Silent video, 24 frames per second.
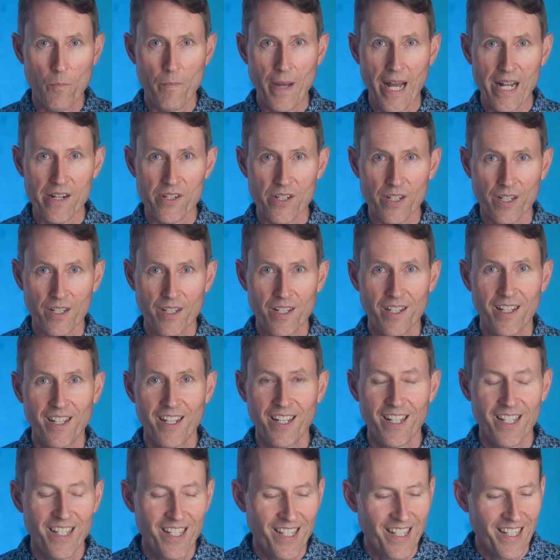magic,
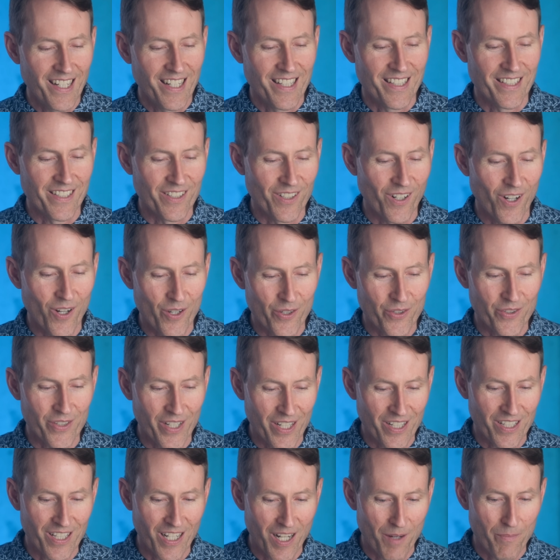they're all
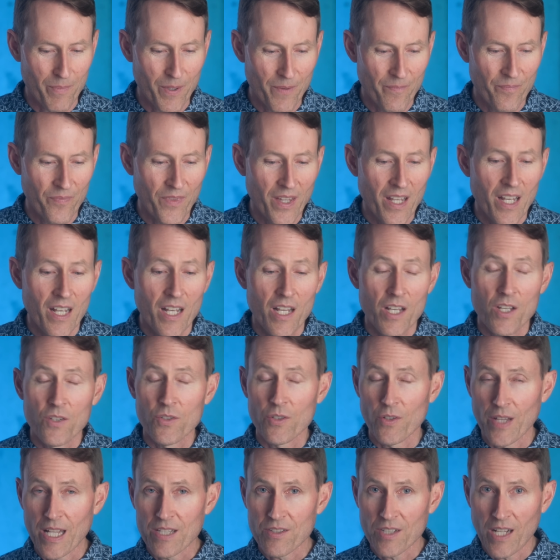synced up.
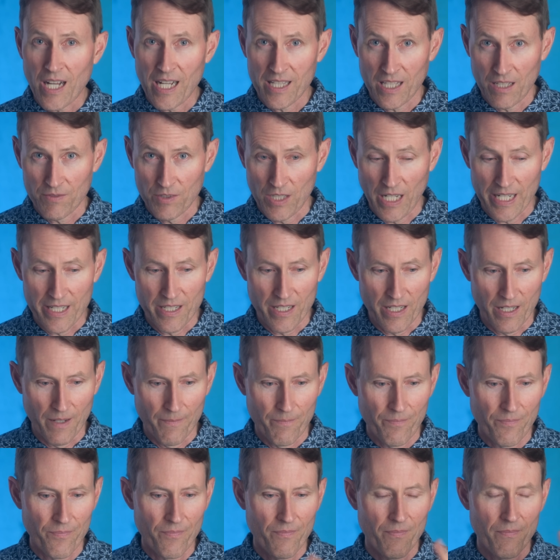So that's the high level
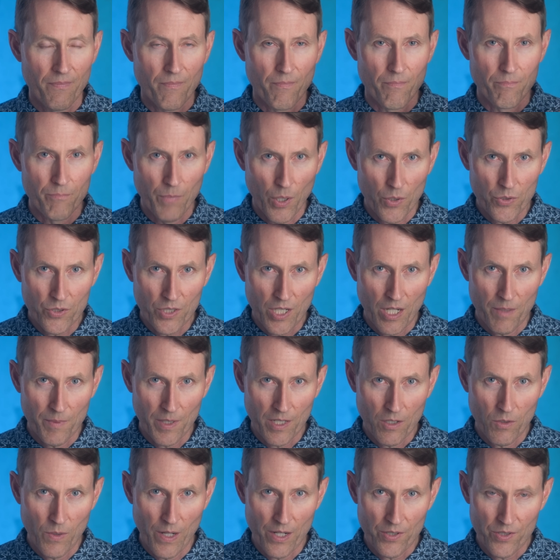idea. Most
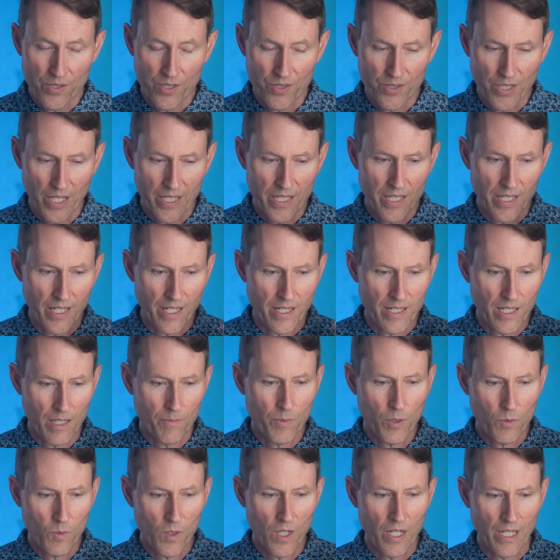common questions I get.
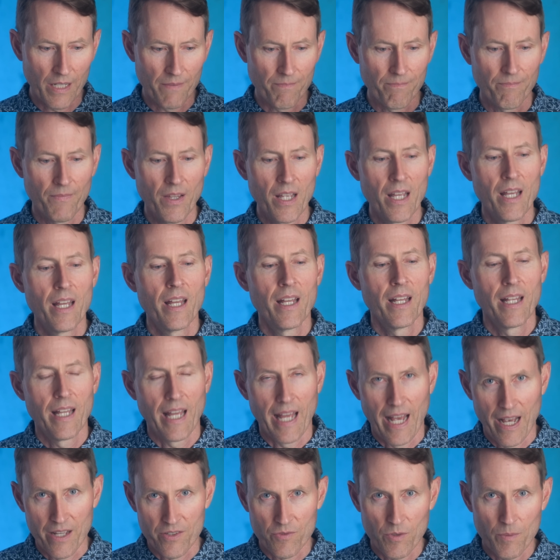Number one,
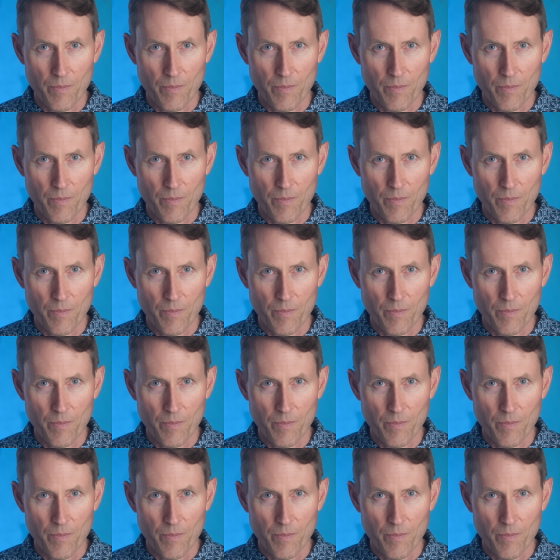as